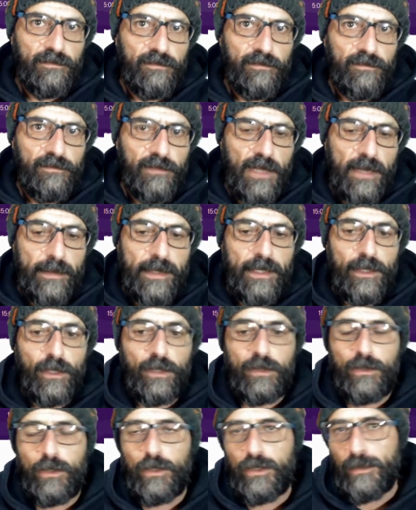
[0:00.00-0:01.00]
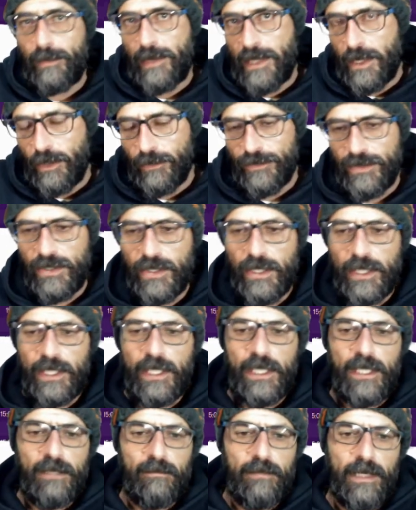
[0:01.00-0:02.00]
I mean, not the playoffs,
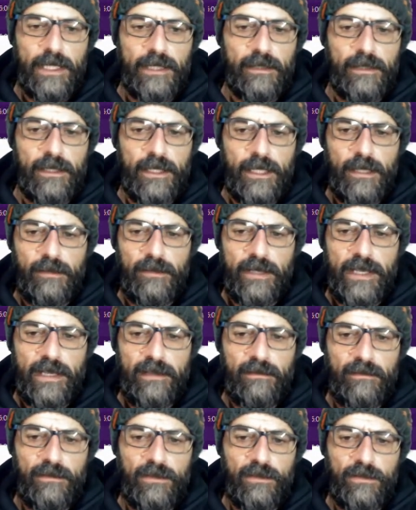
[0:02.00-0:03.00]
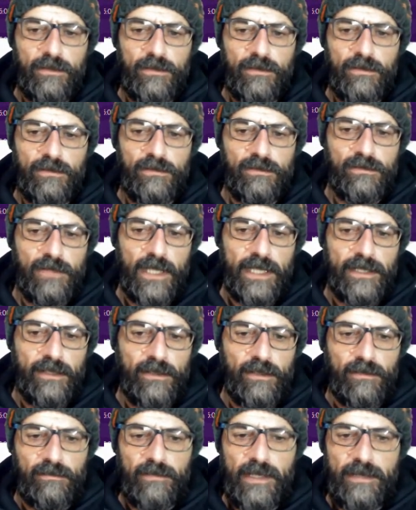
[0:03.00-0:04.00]
but we can do, I
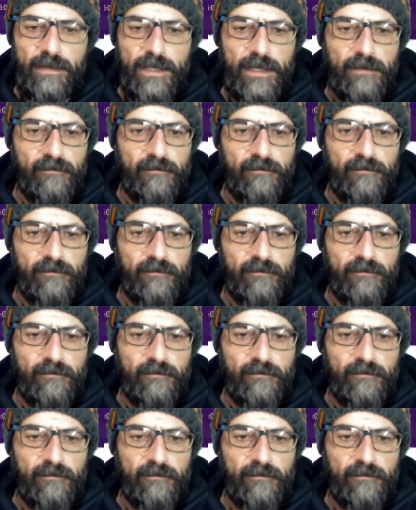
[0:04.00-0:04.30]
don't know, maybe